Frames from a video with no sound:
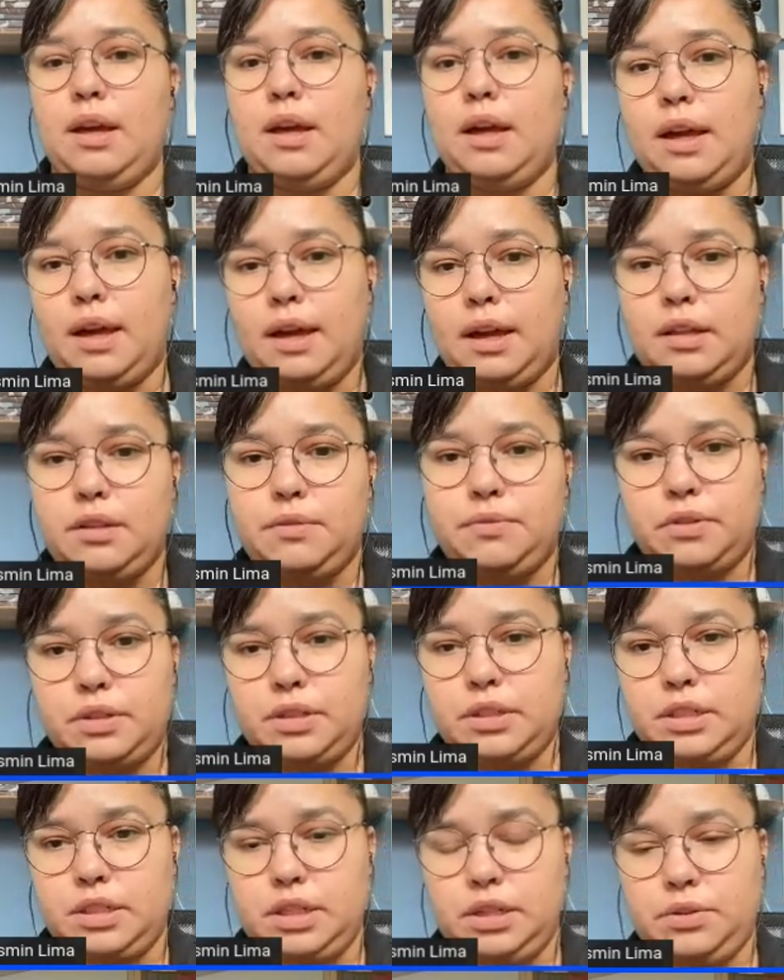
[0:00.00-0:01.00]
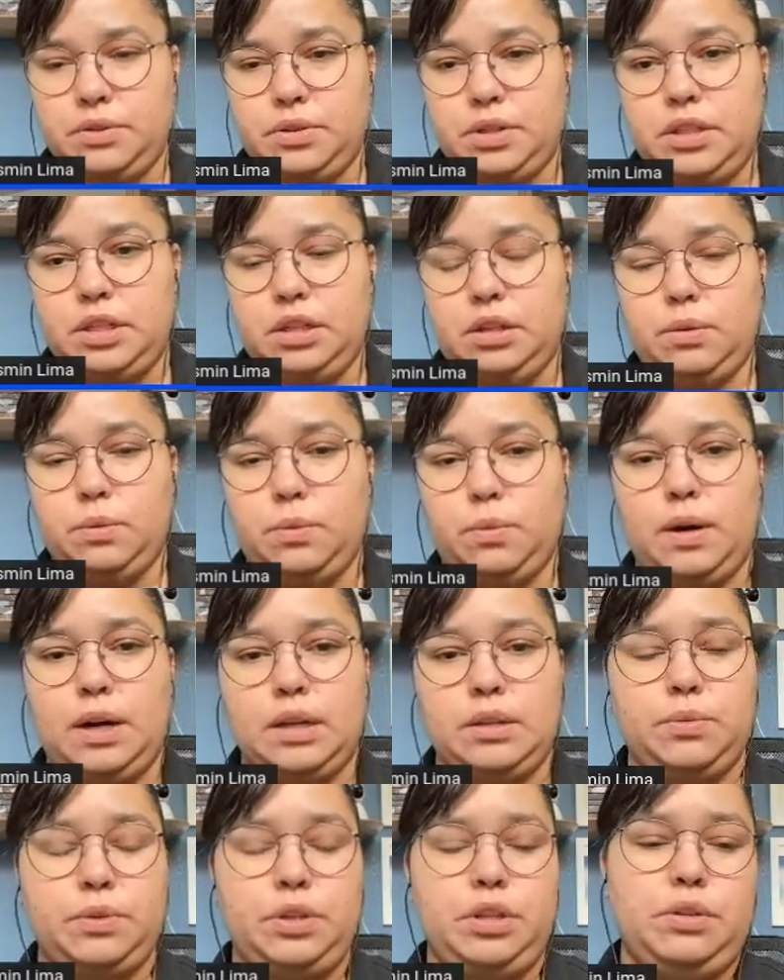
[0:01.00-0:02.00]
And for the security,
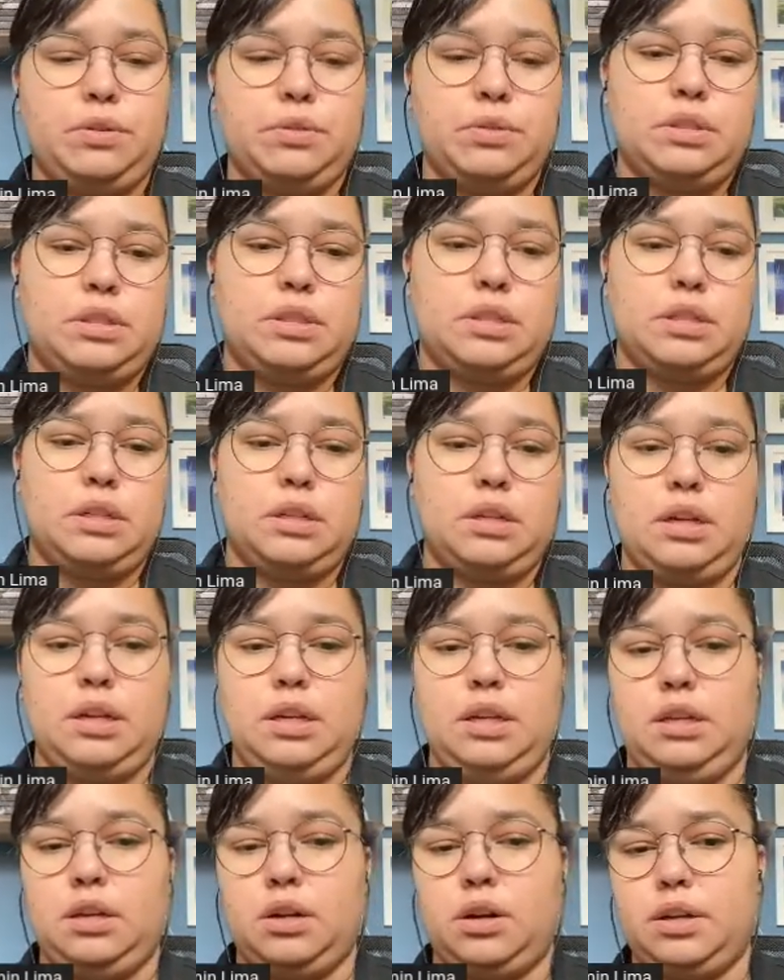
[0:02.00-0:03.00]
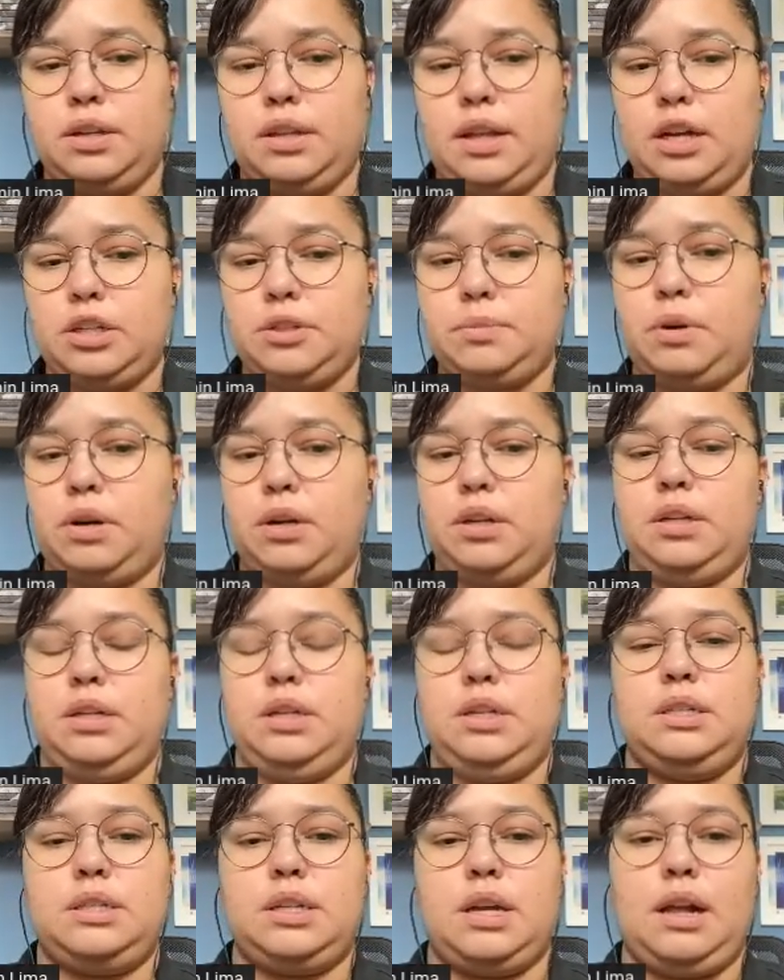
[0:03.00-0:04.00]
what we use in our dashboard
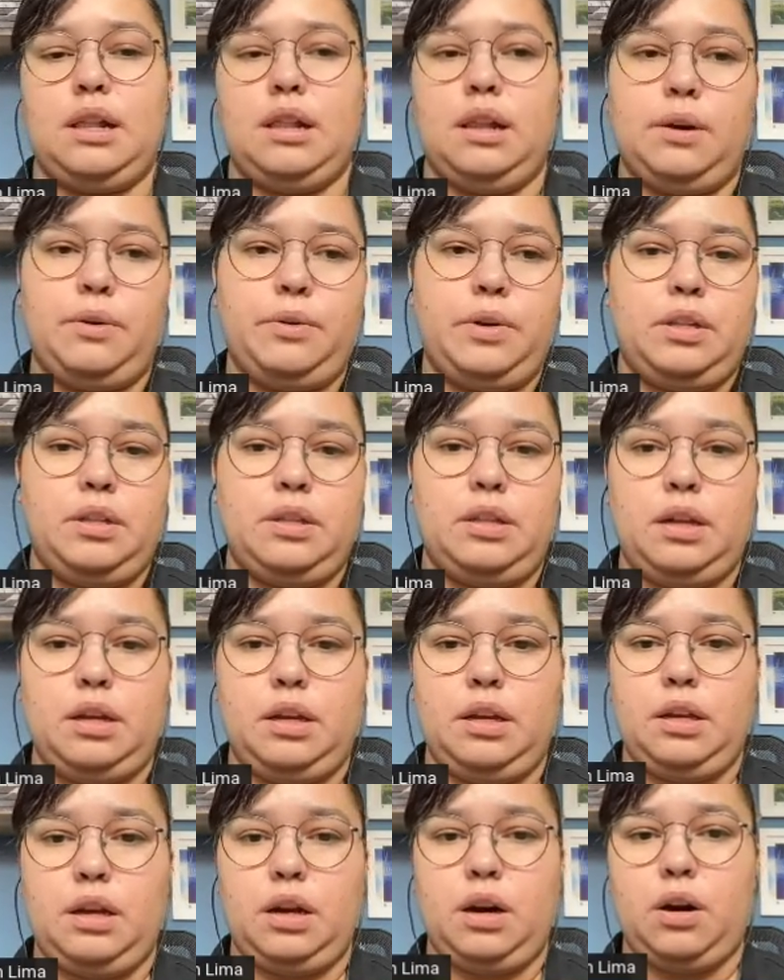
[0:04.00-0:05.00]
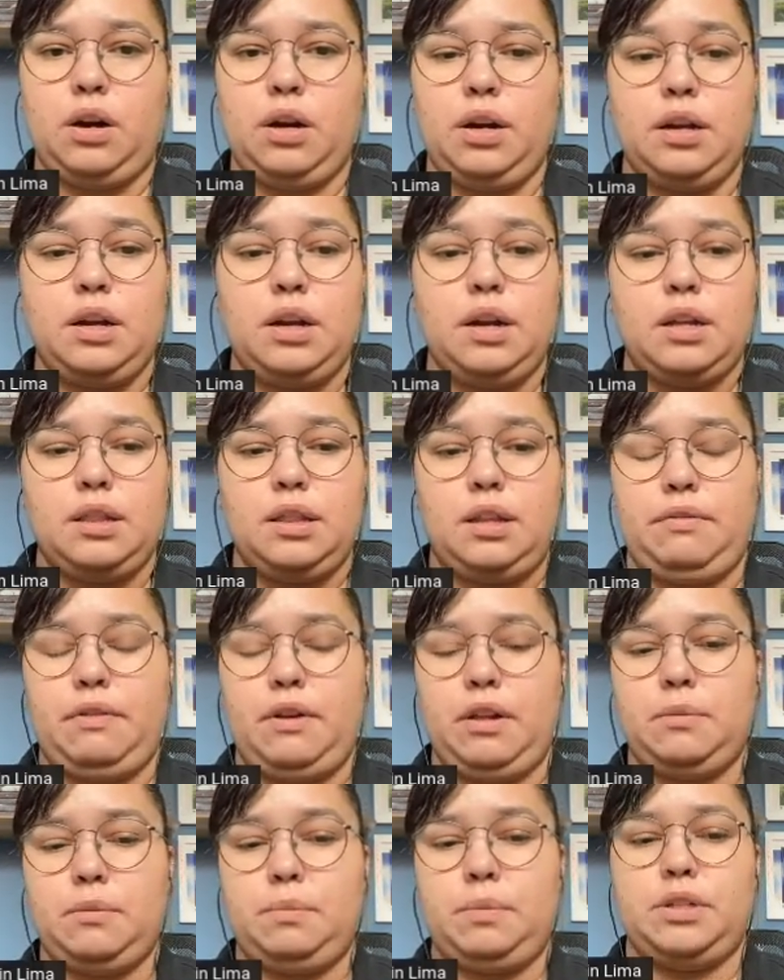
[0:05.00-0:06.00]
is allowing our
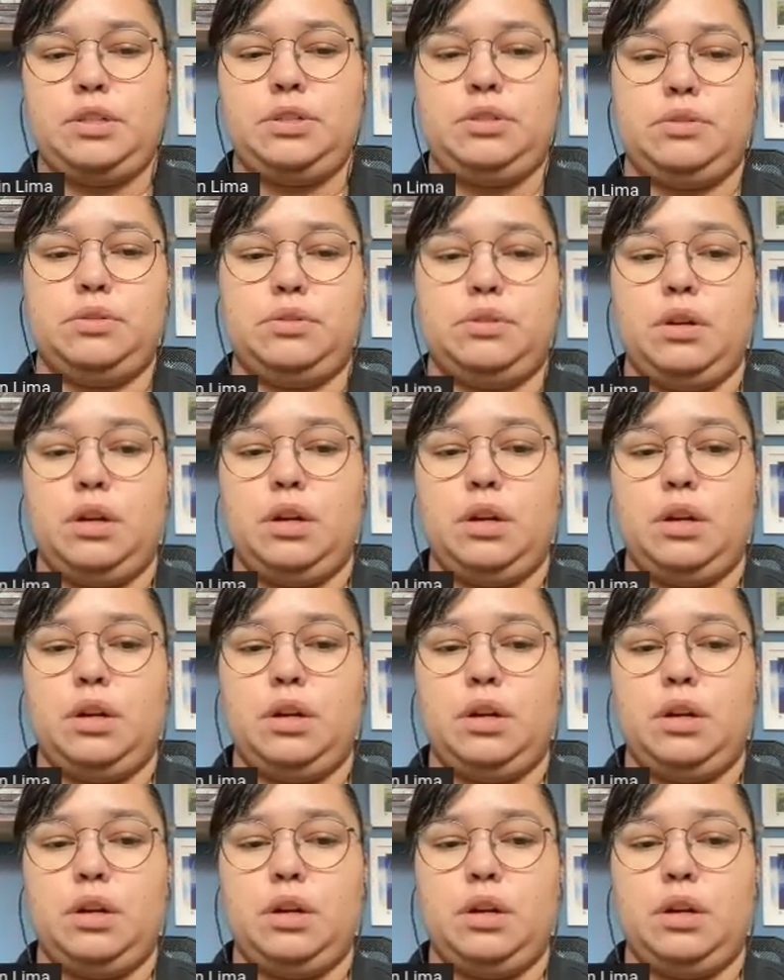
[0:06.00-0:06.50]
developers to